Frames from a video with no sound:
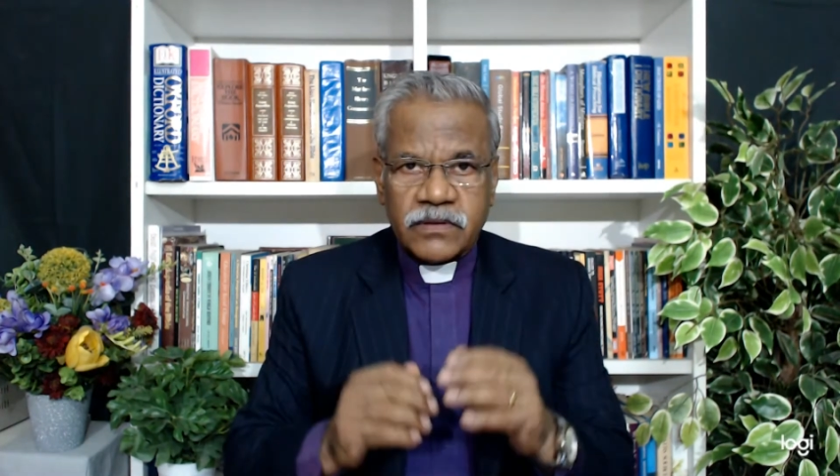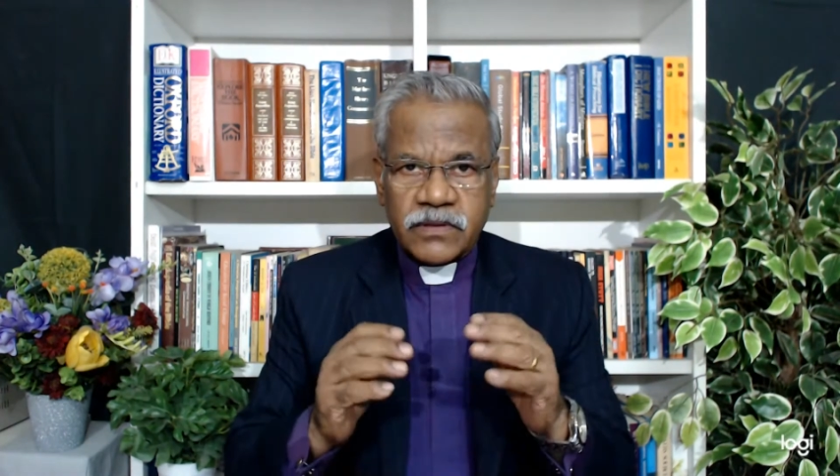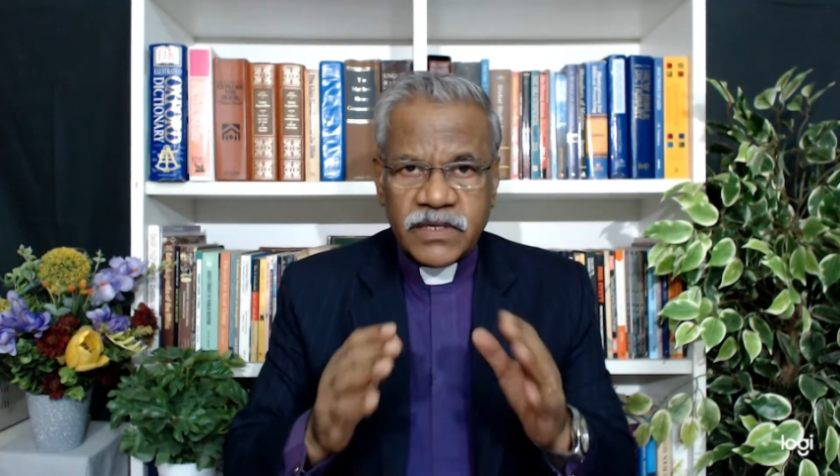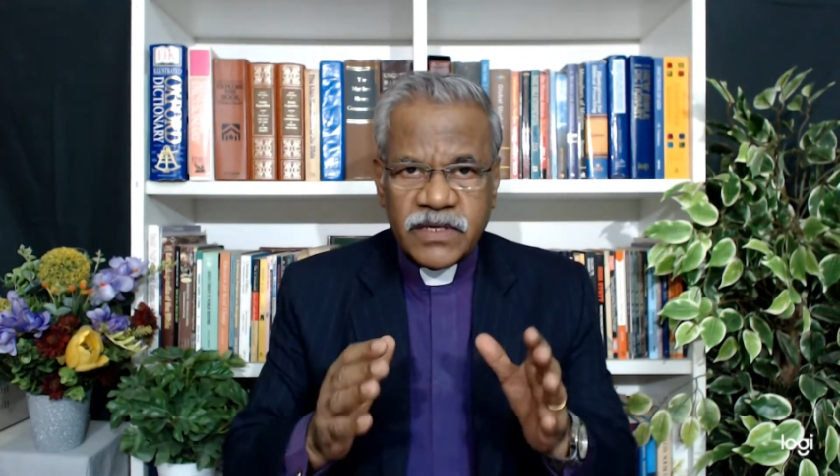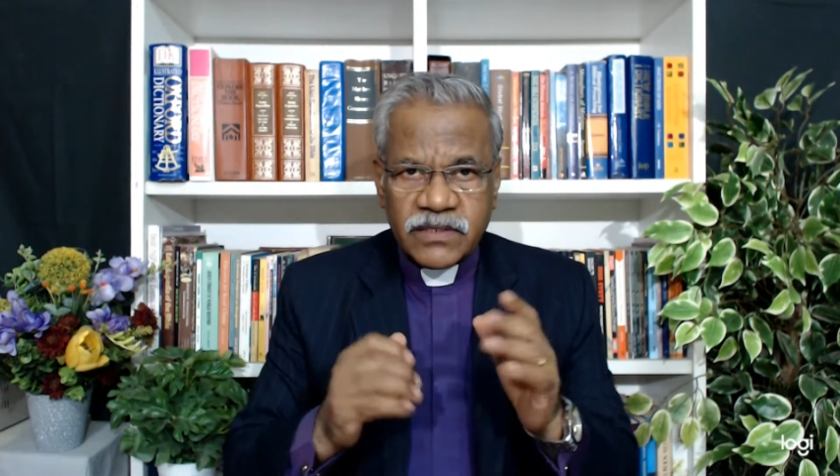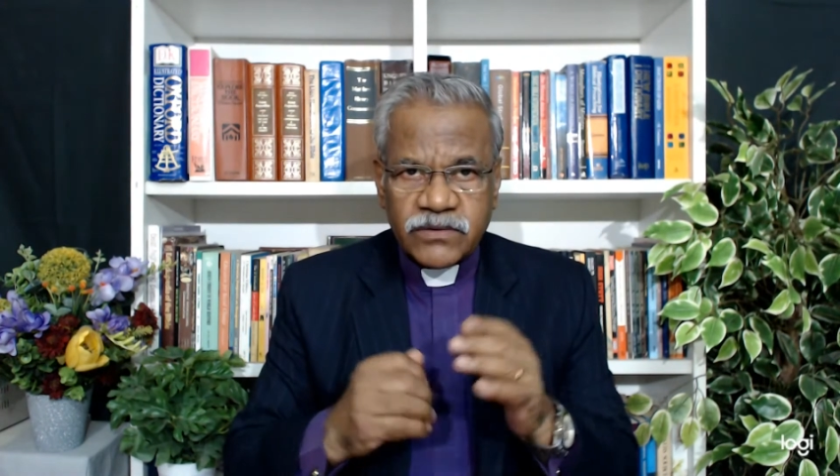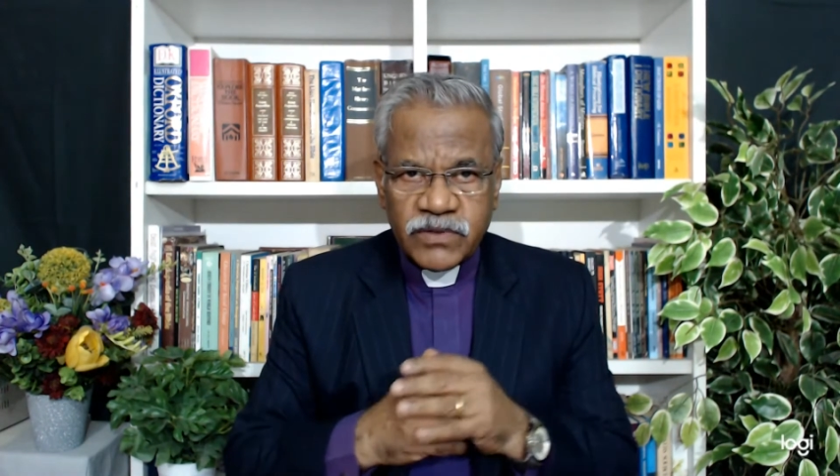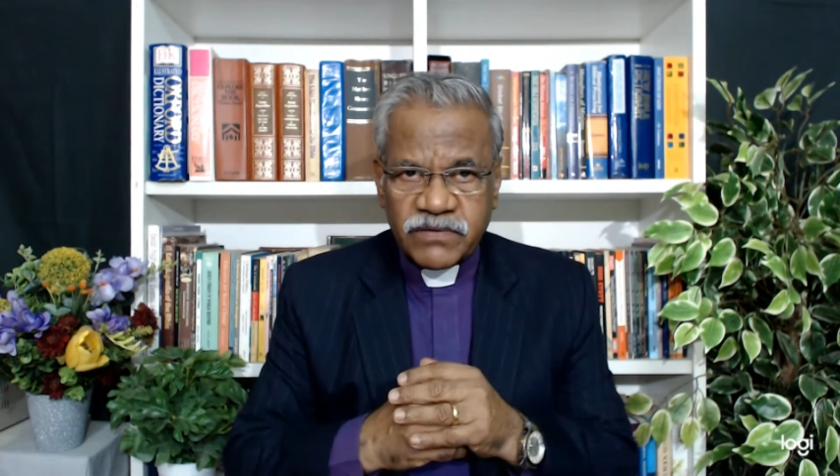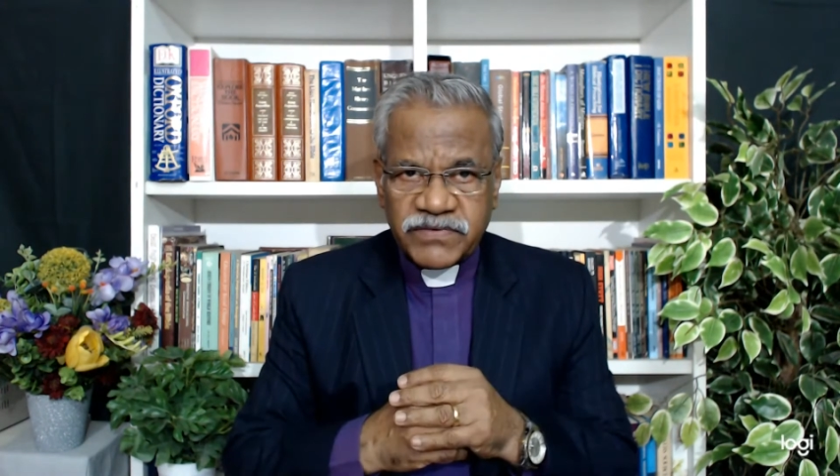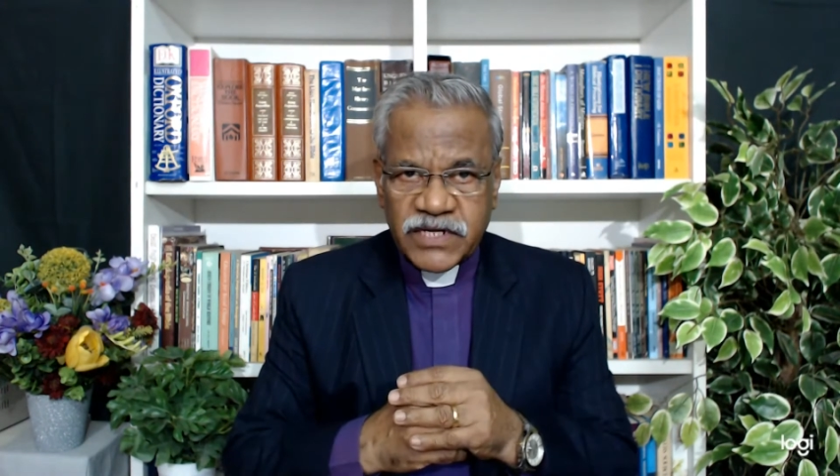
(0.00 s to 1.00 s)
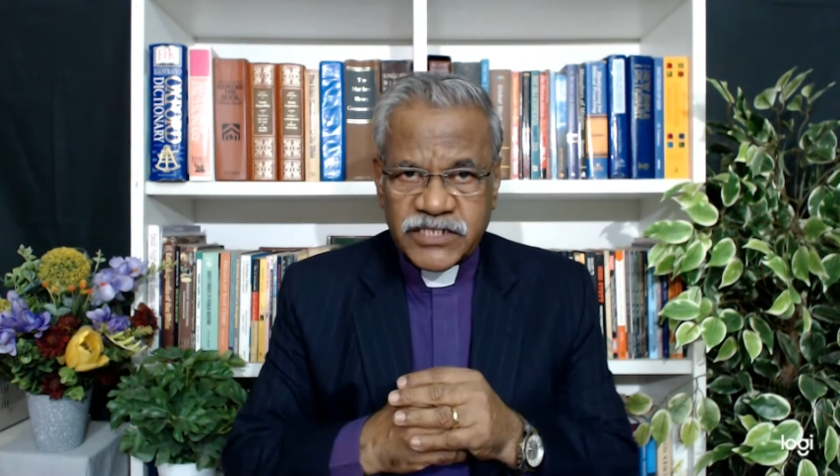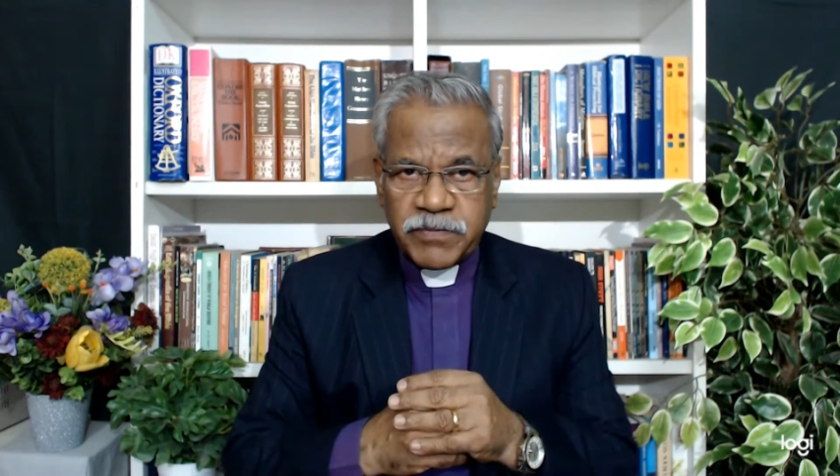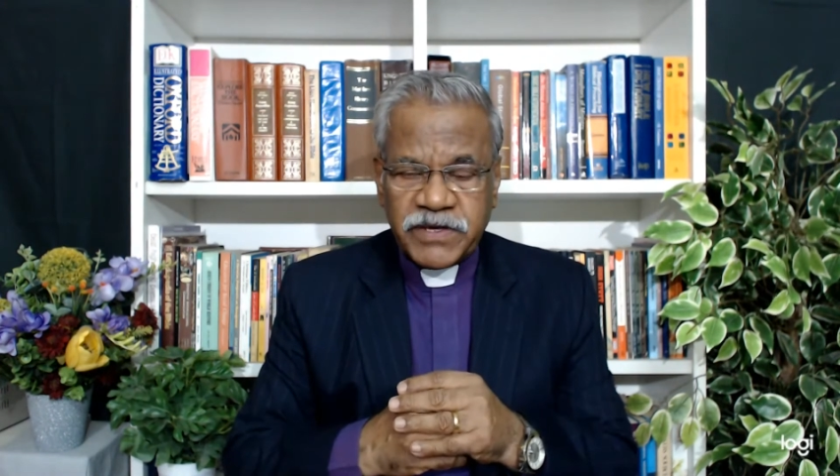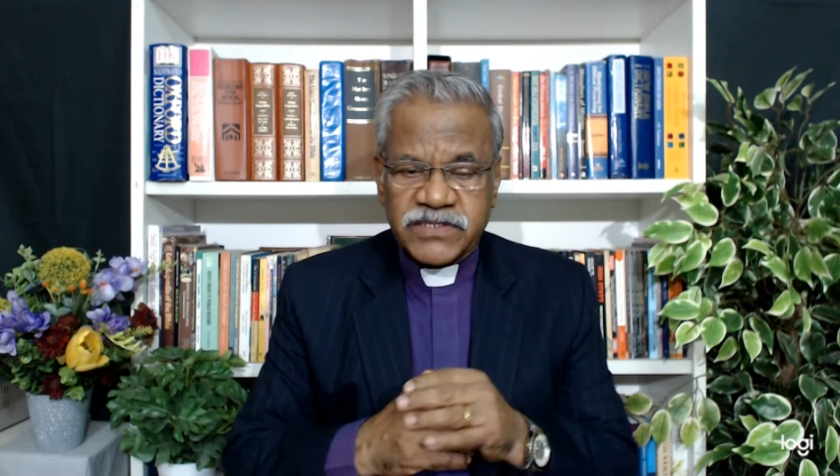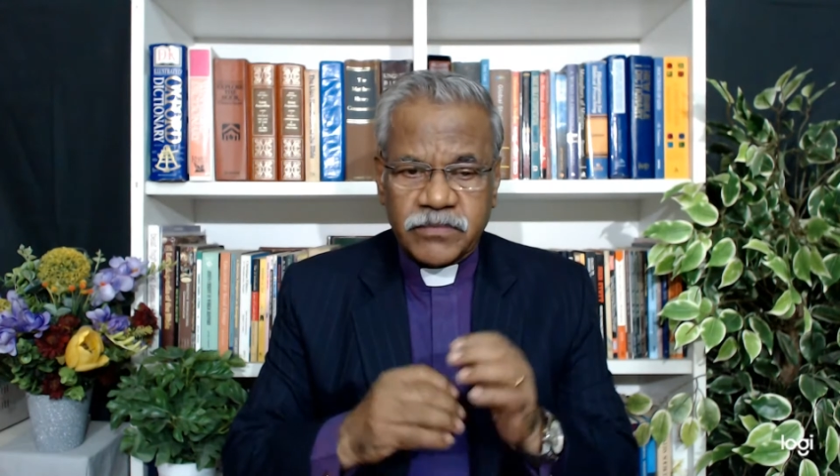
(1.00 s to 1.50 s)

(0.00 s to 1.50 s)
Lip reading: Here the Word of God speaks